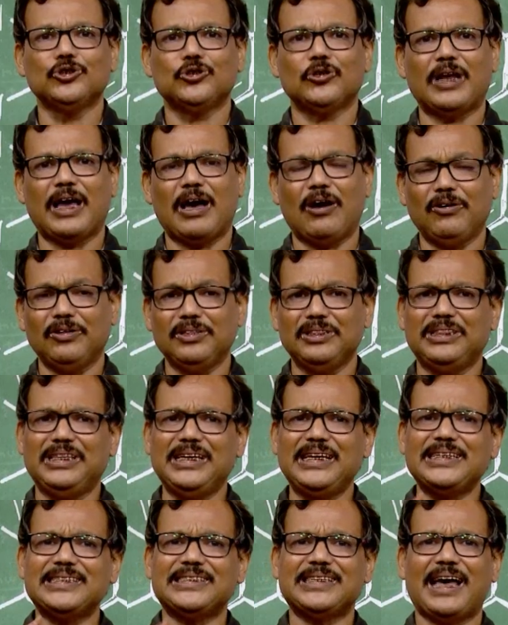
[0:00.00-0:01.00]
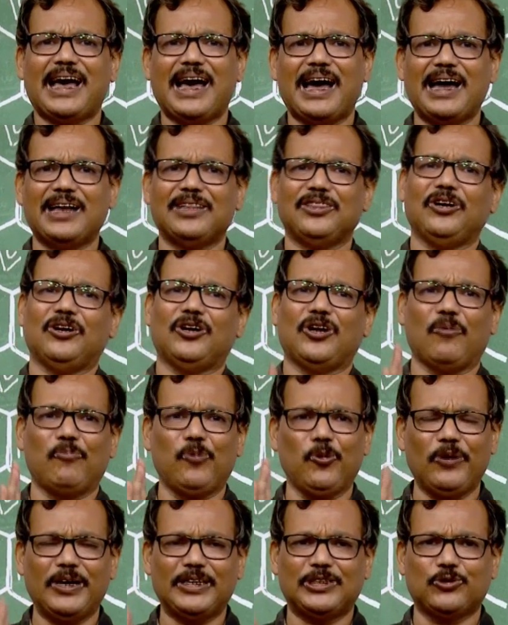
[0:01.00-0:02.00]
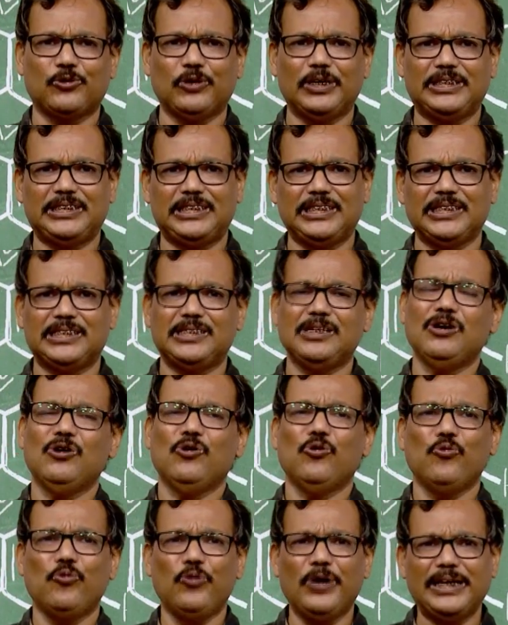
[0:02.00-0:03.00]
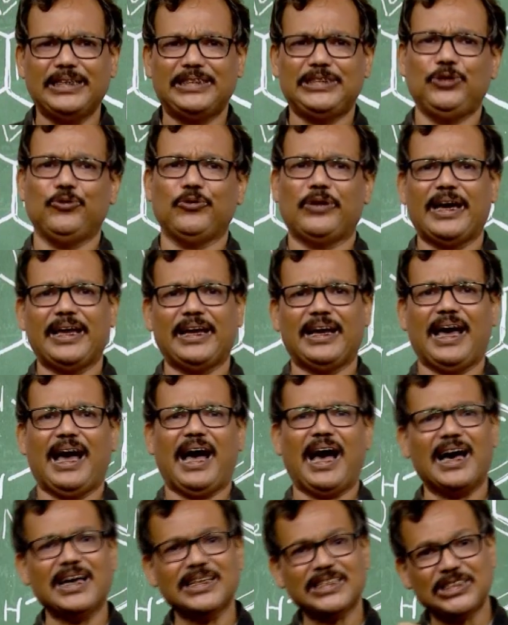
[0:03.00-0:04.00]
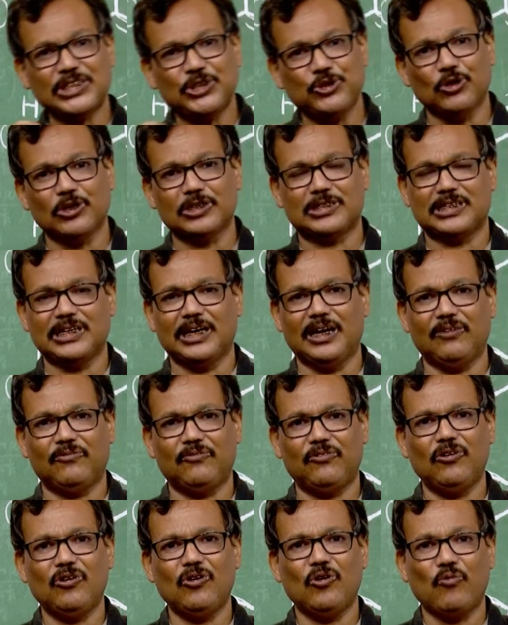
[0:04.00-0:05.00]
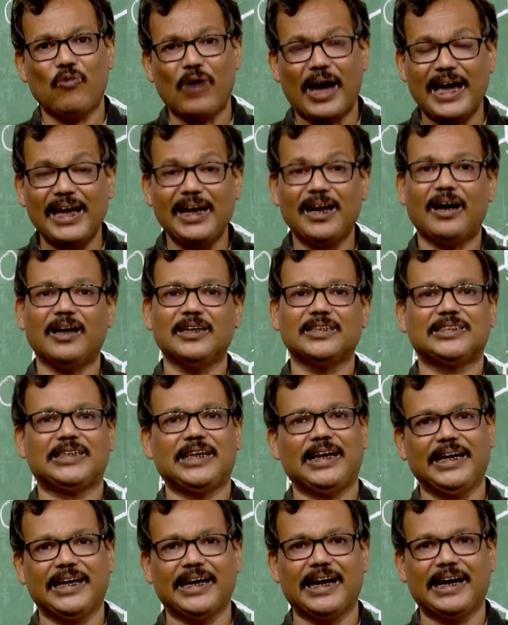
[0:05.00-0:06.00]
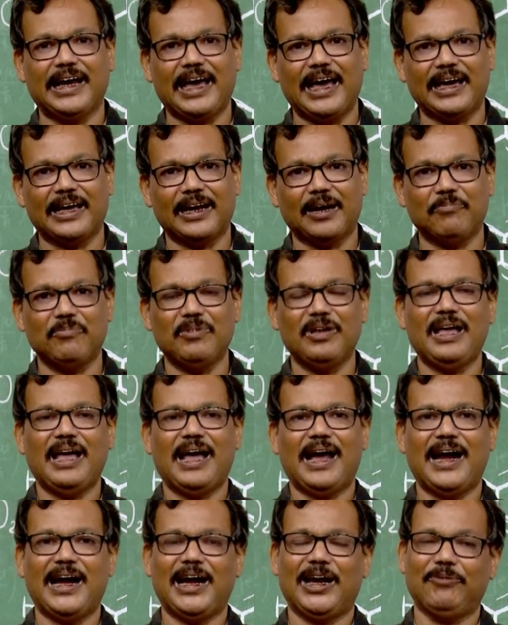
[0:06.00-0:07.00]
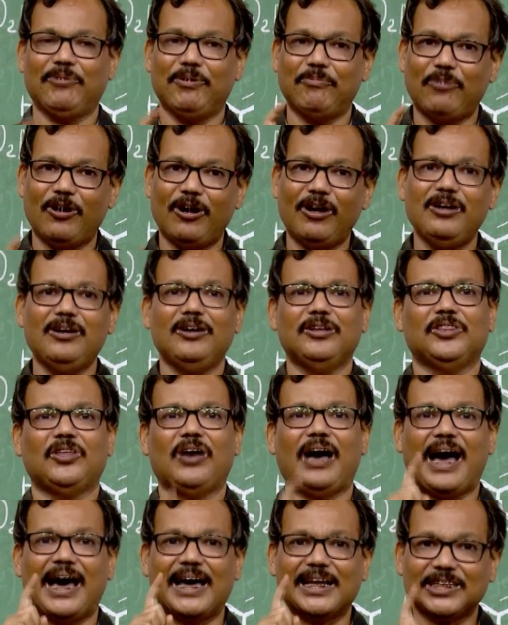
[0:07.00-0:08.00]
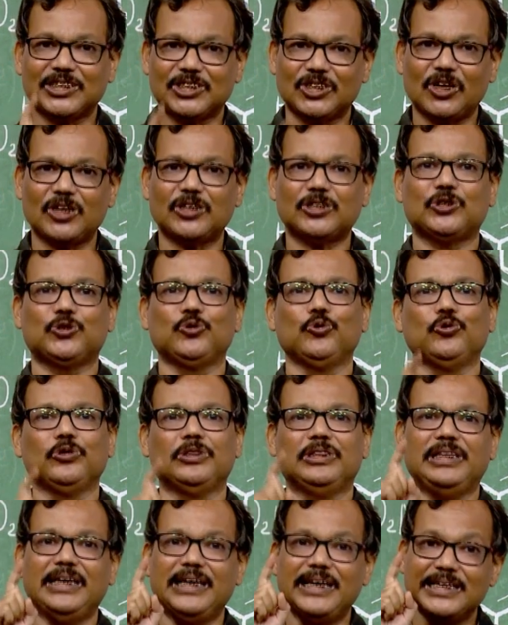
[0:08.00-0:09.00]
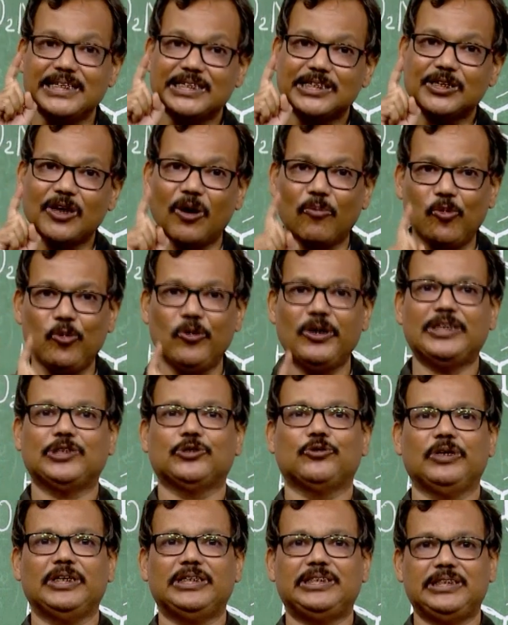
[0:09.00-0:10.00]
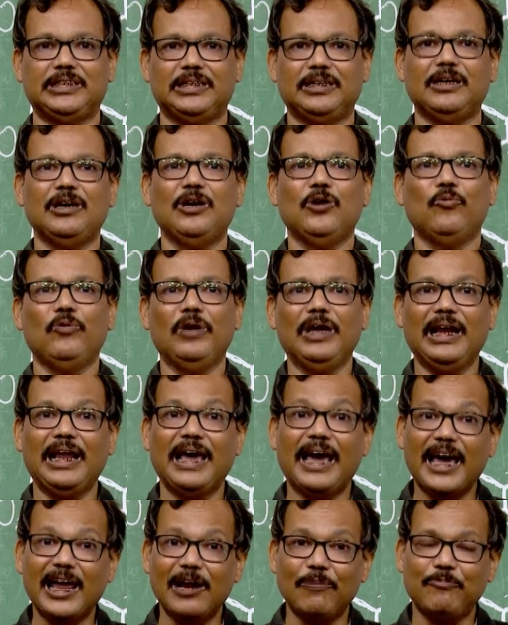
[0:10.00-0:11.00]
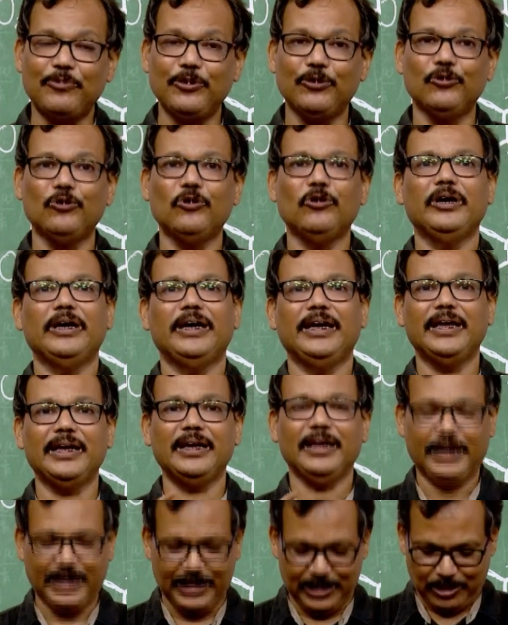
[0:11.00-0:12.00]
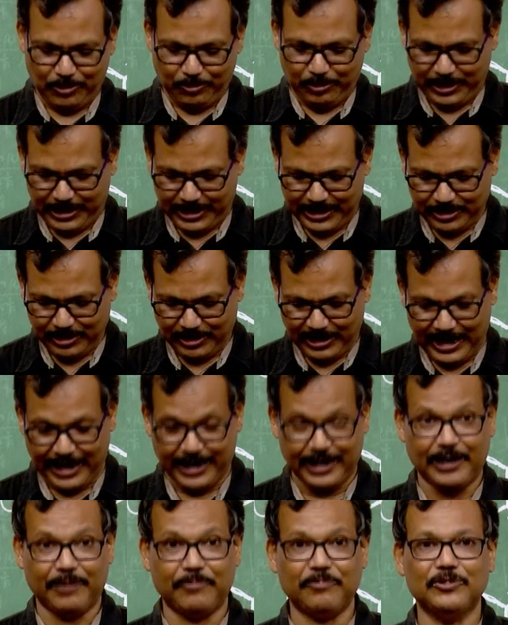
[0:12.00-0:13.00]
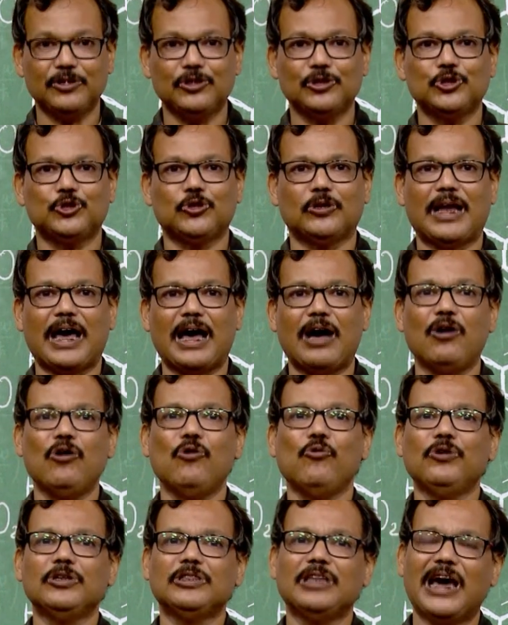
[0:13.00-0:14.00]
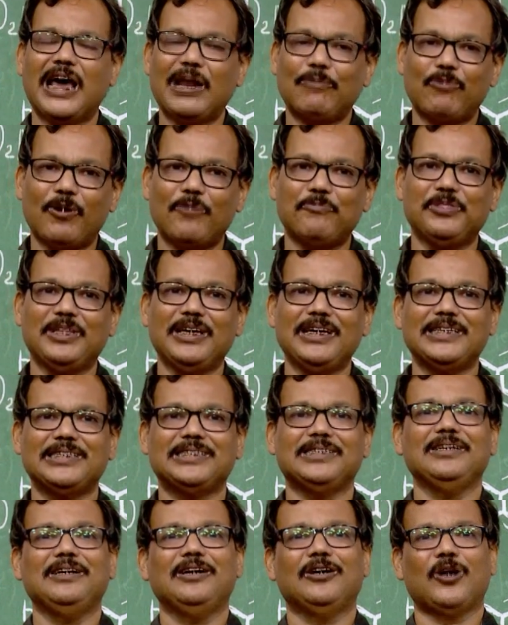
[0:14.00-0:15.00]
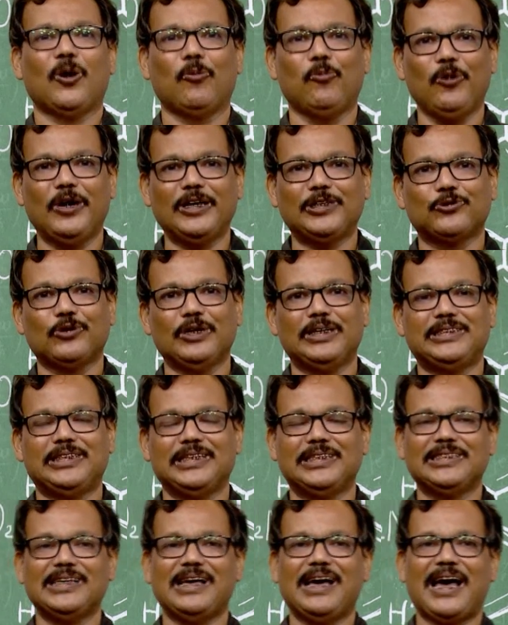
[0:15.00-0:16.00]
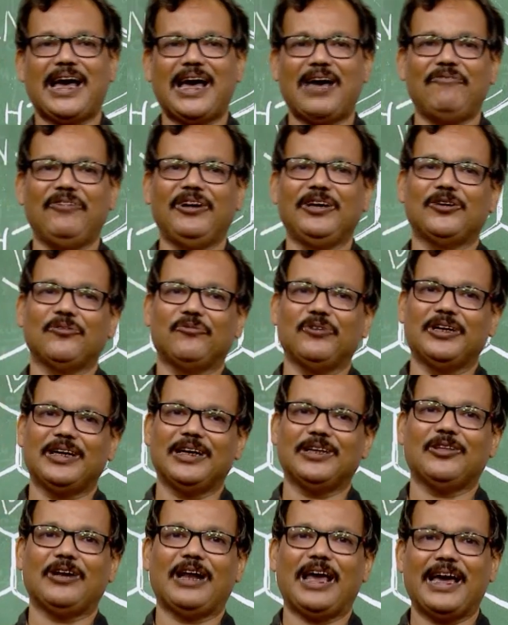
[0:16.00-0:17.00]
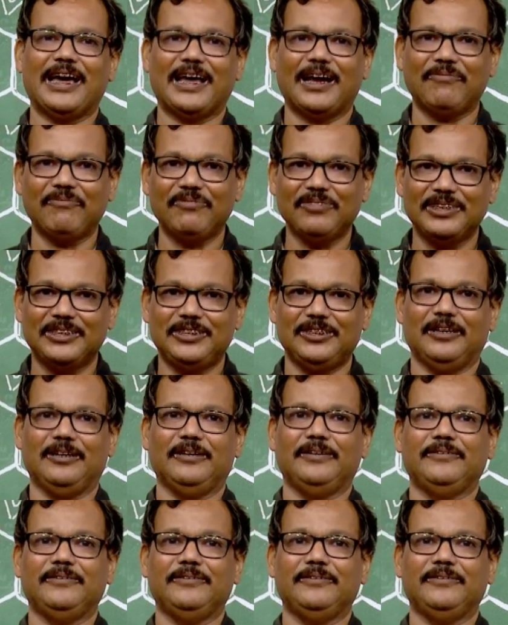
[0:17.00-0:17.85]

So, now these are the WH questions which you can ask yourself while understanding a diagram. And remember, the answers to these WH questions will help you in interpreting the diagram. So, now with the help of these WH questions, I have interpreted the diagram here.